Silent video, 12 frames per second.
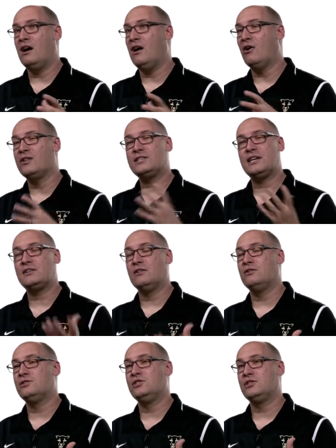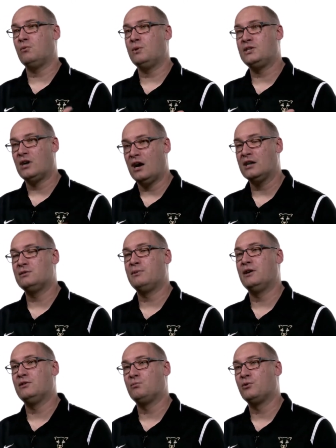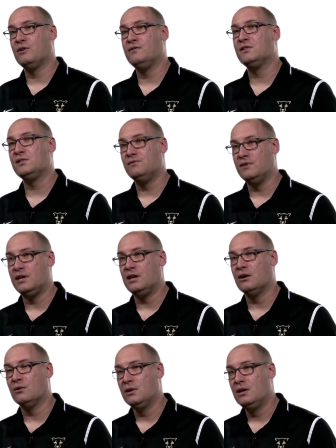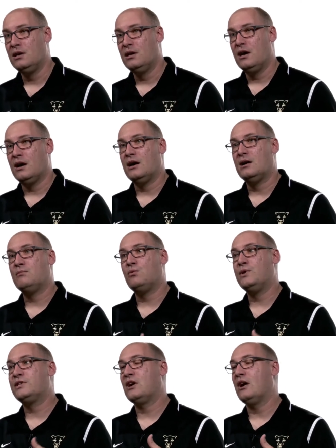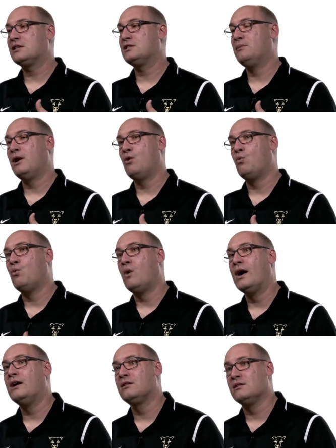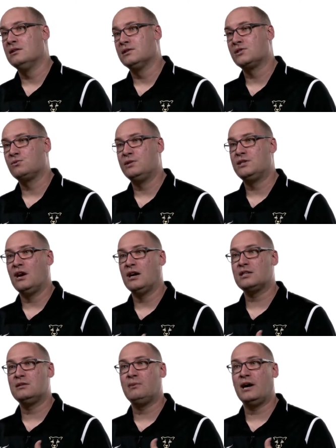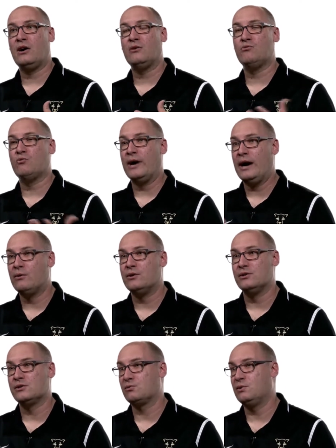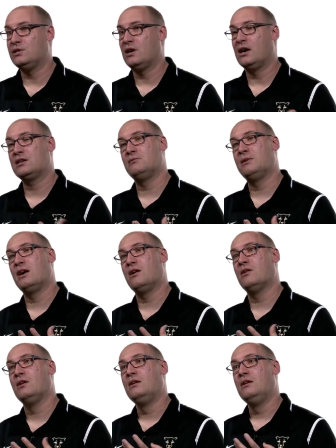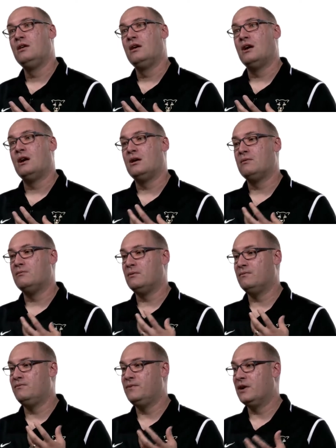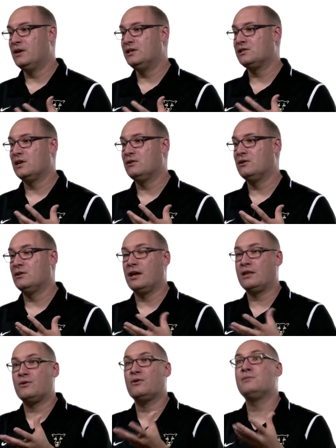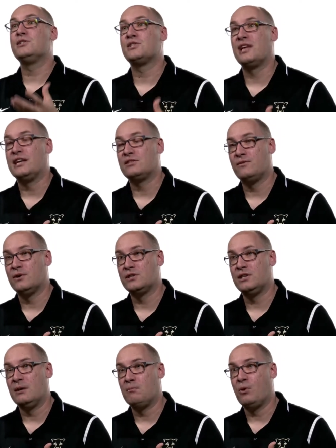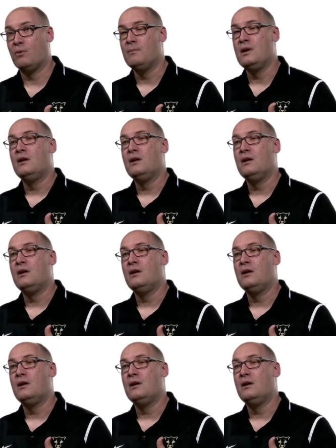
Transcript: all the technologies that we talked about in the previous video. We talked about wireless. We talked about routers. We talked about various other, like thermostats, for example.